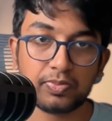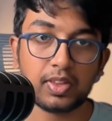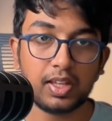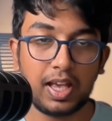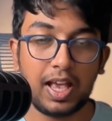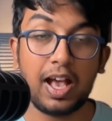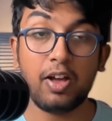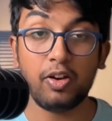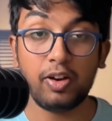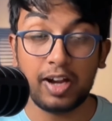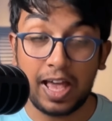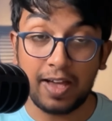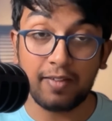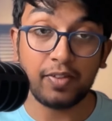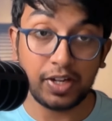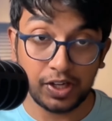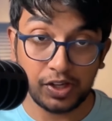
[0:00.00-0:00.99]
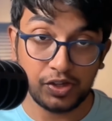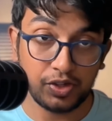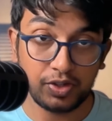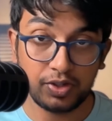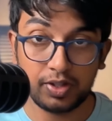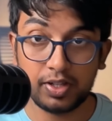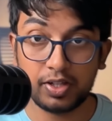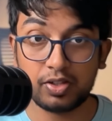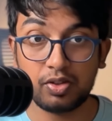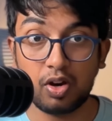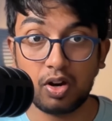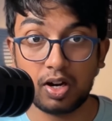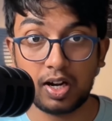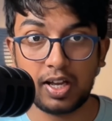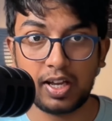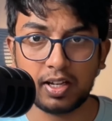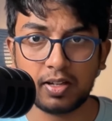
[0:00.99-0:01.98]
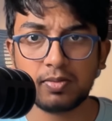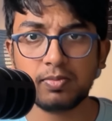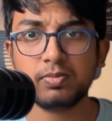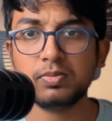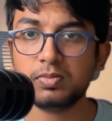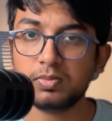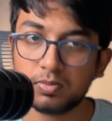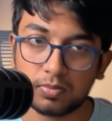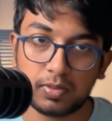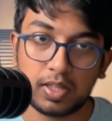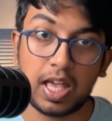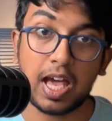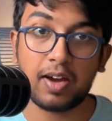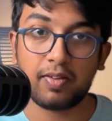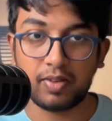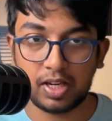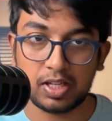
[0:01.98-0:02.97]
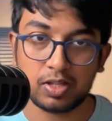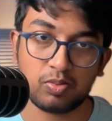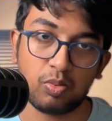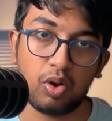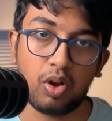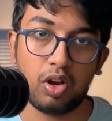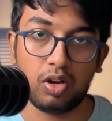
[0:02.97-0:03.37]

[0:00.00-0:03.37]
And on average, it's not like they are very small.